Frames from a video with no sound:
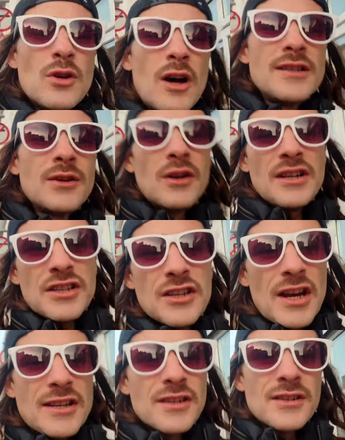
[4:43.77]
you guys have got any
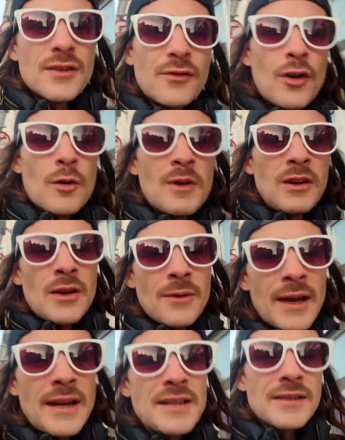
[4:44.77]
suggestions of filming
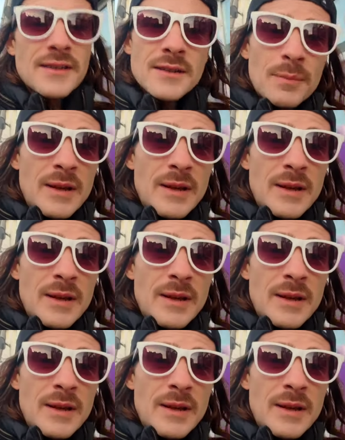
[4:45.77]
locations,